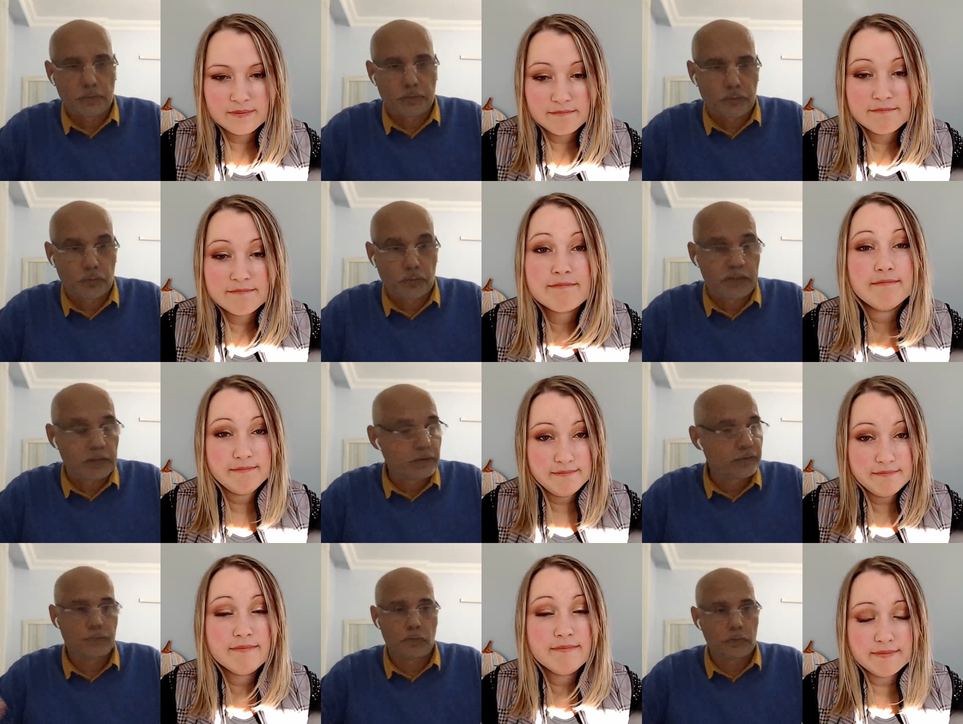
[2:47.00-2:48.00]
Speaker 1: good tool
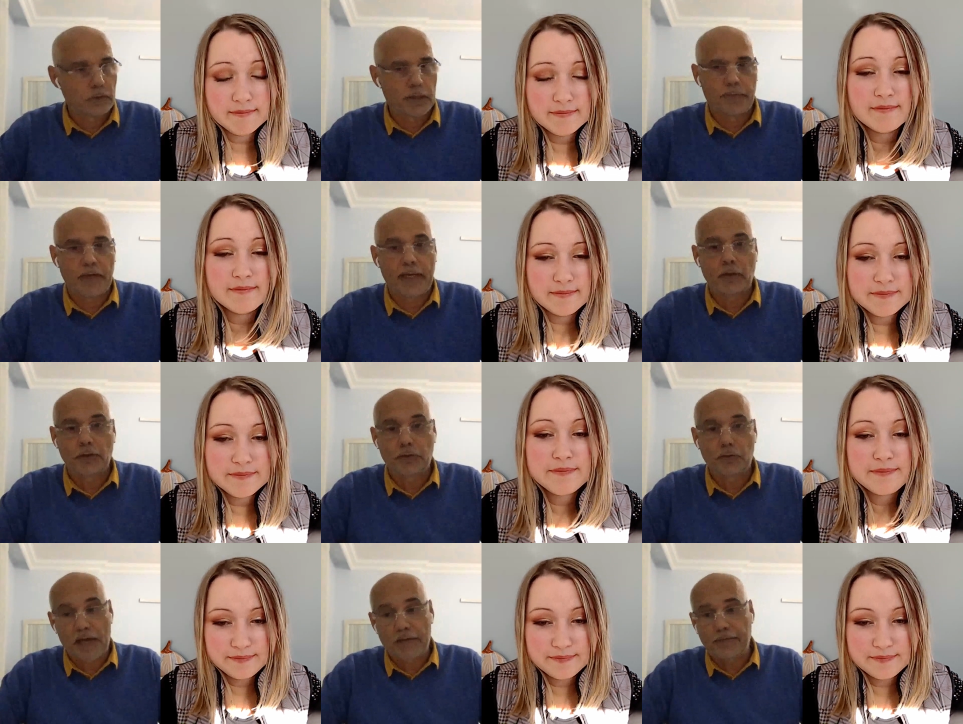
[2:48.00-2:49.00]
because mm-hmm. applying
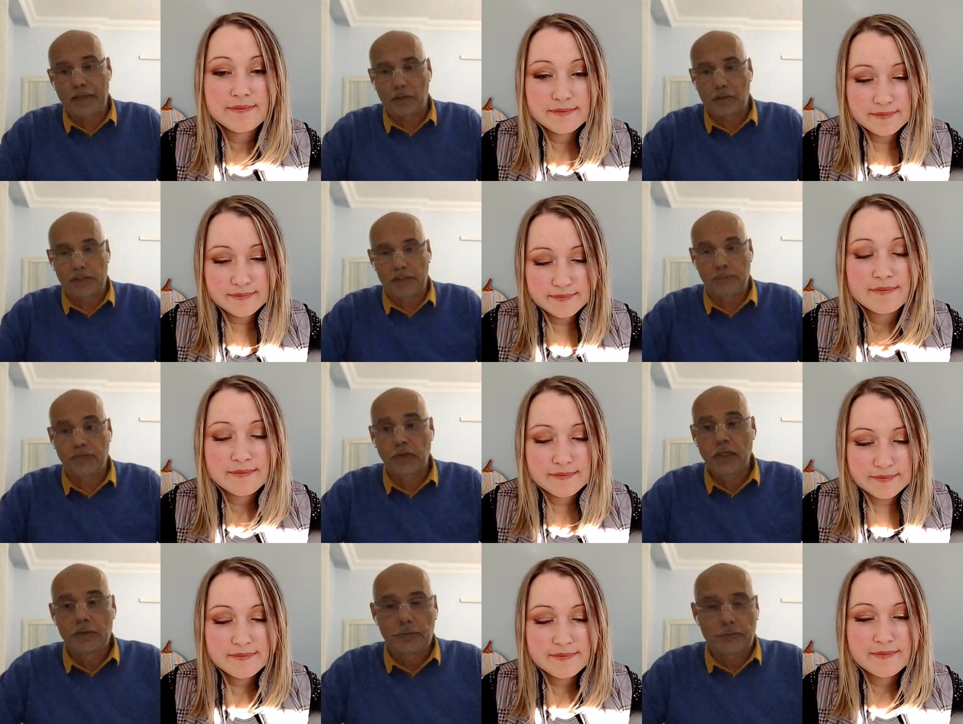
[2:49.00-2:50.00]
all the graph
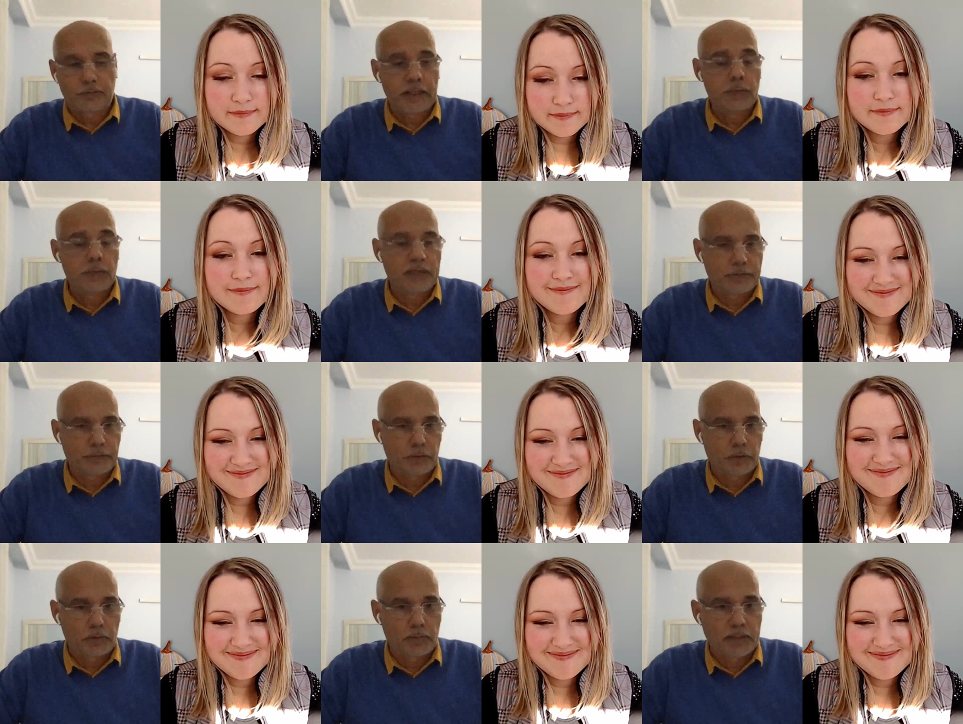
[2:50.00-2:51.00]
algorithms you see where the
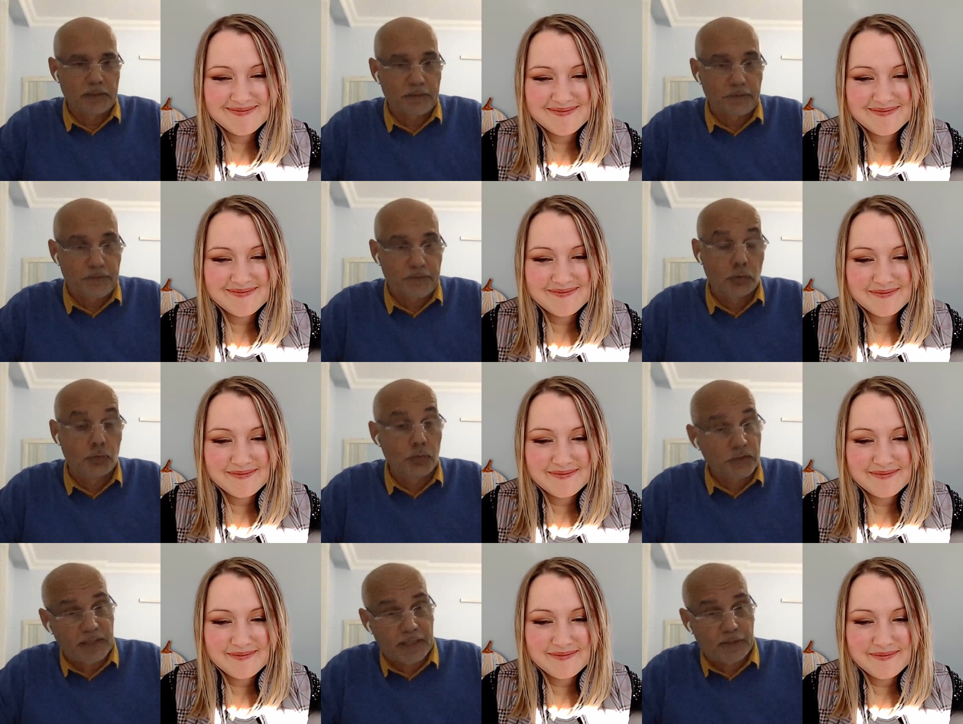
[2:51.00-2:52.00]
vulnerabilities in your
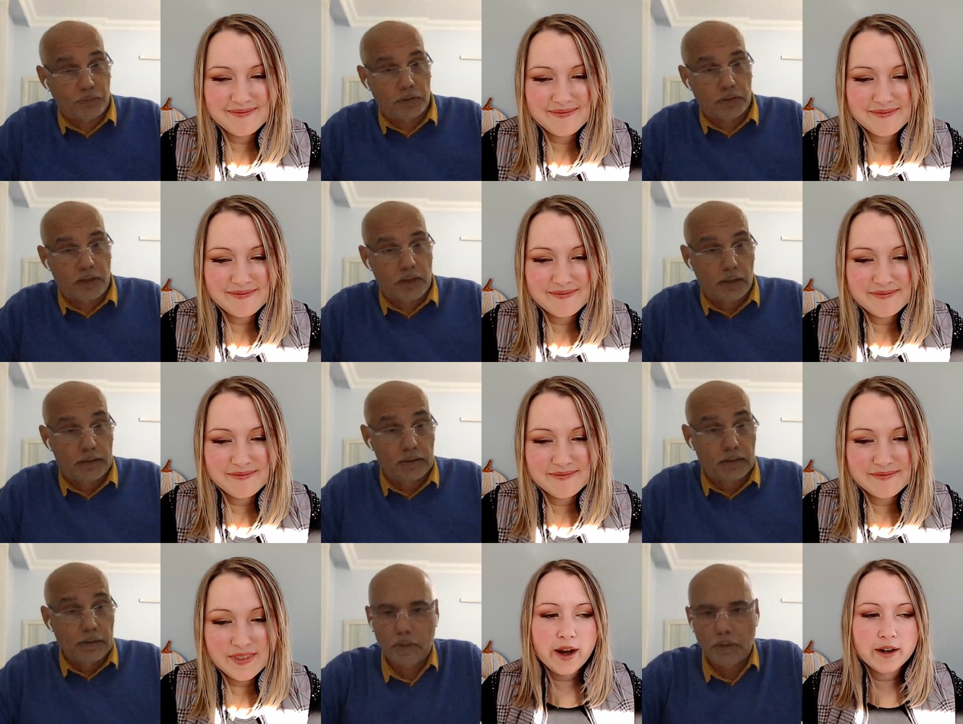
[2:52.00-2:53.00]
water network are
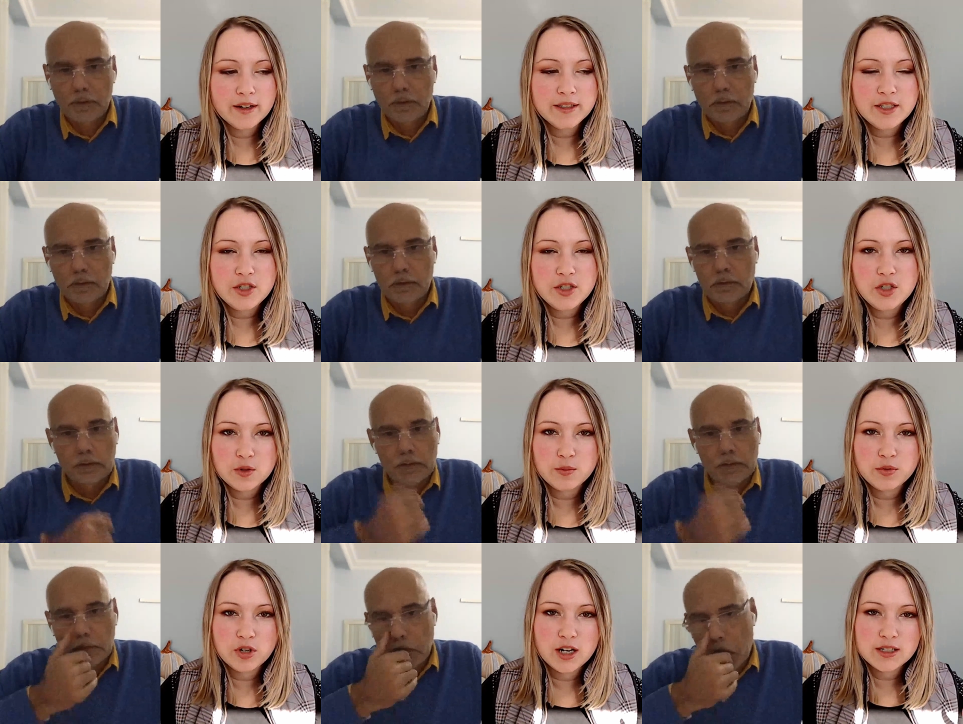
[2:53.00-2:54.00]
Speaker 2: where does
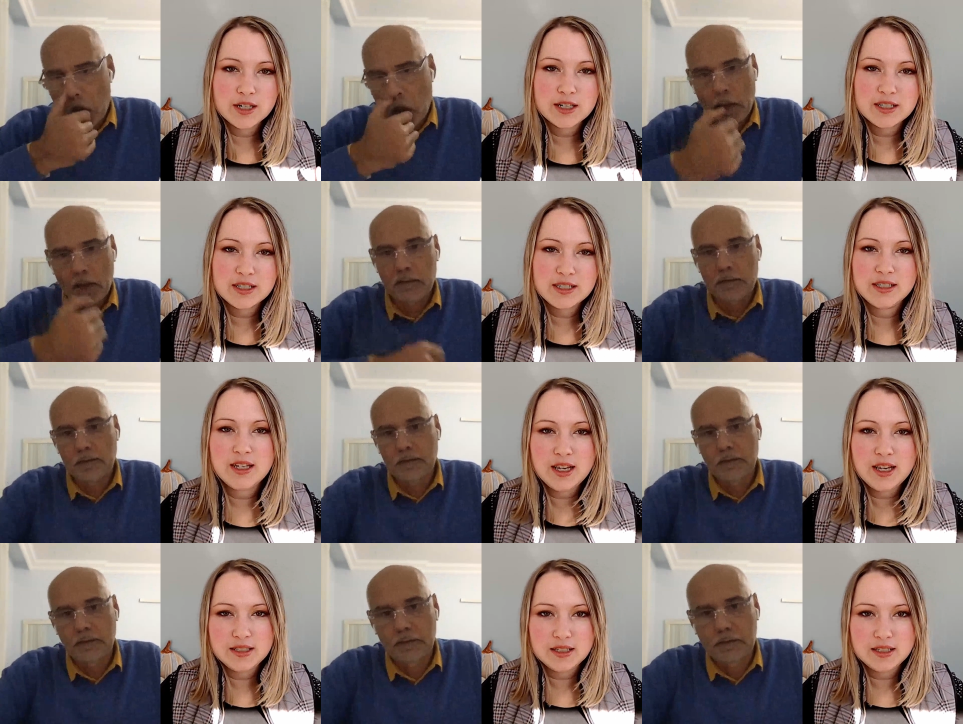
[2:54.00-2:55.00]
your product
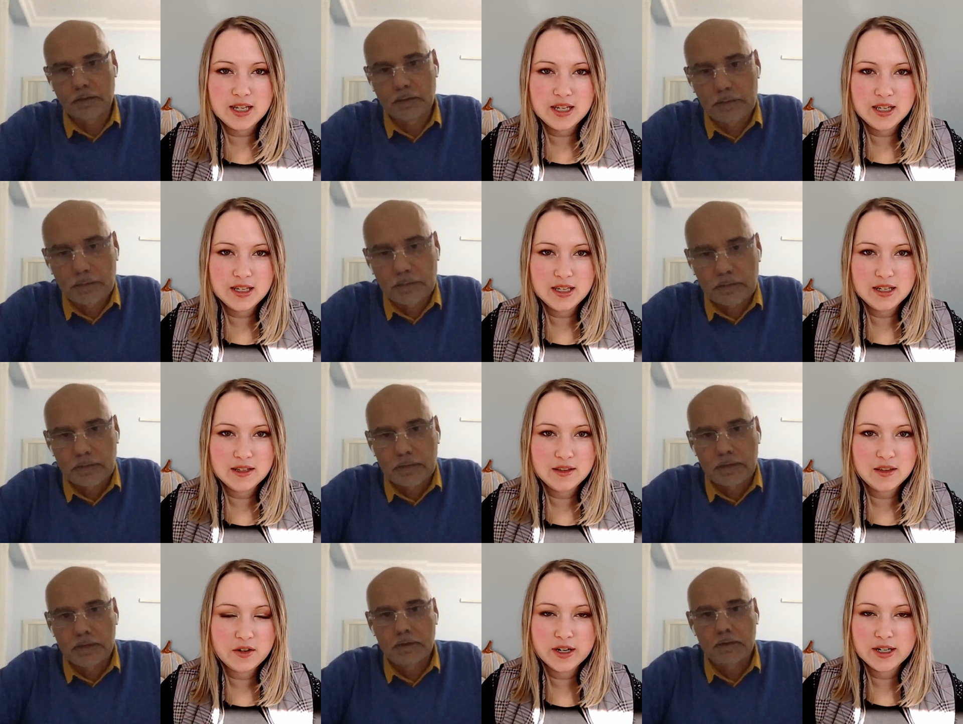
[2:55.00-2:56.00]
sit
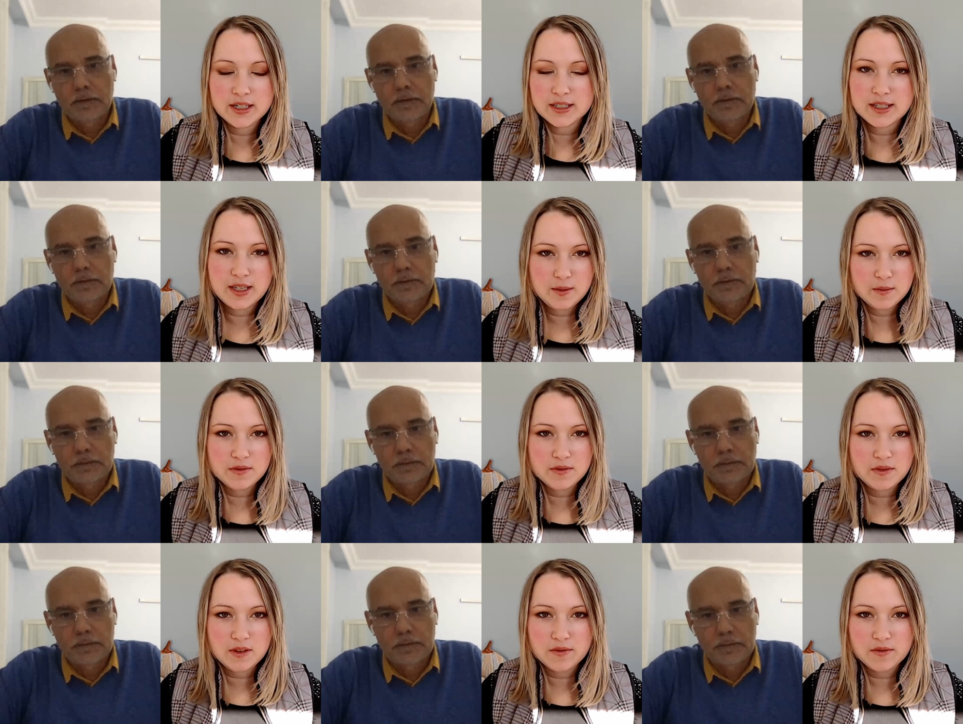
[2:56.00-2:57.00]
in the grand scheme
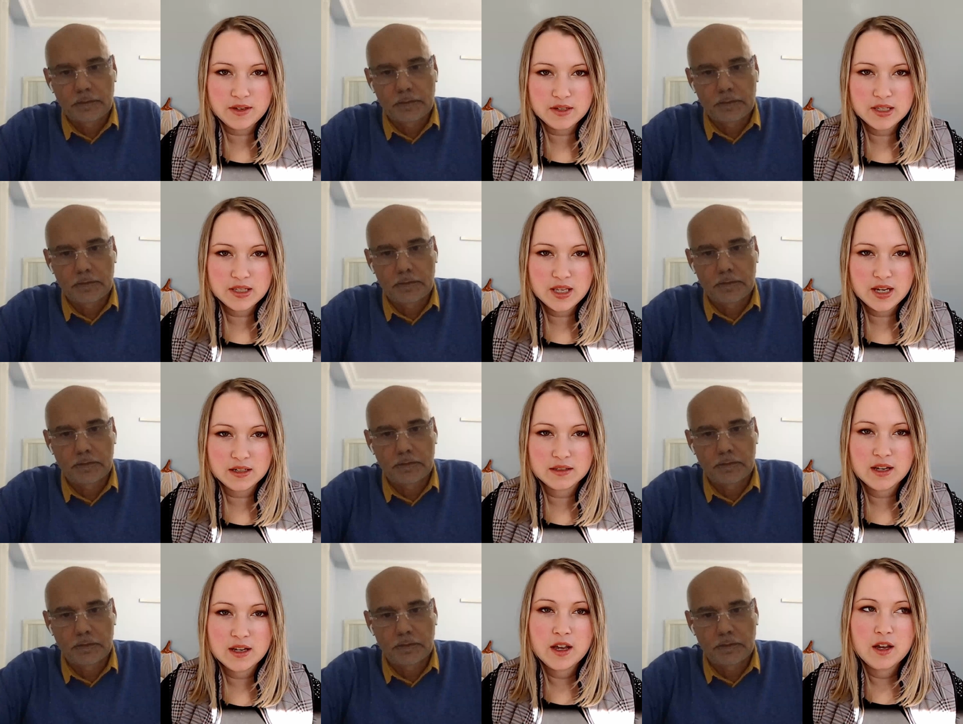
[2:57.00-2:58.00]
of, of these
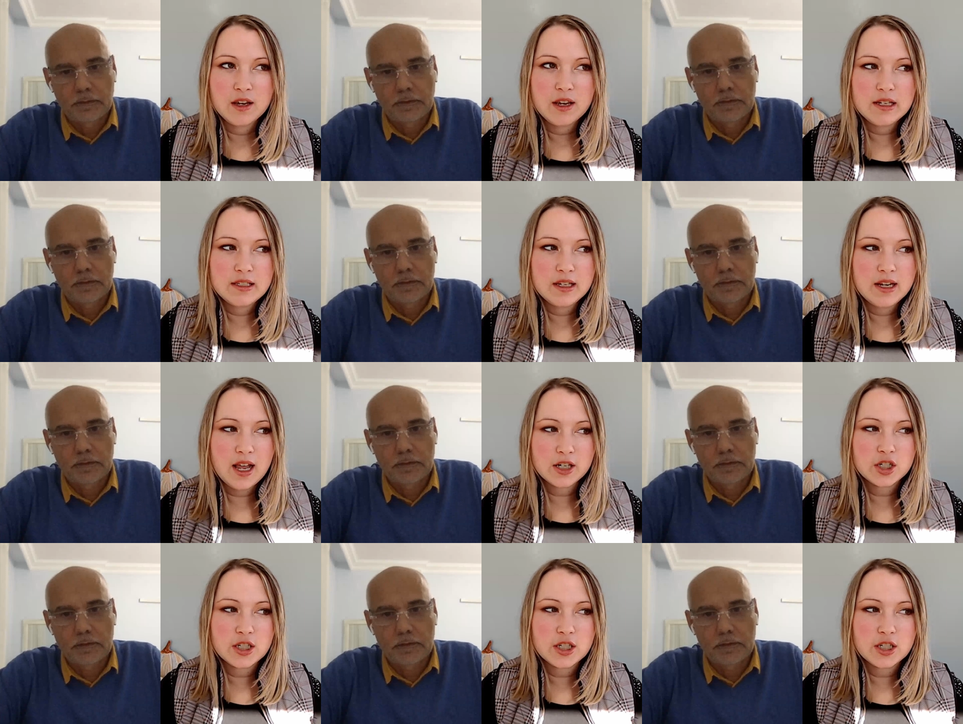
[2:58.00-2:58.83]
things is it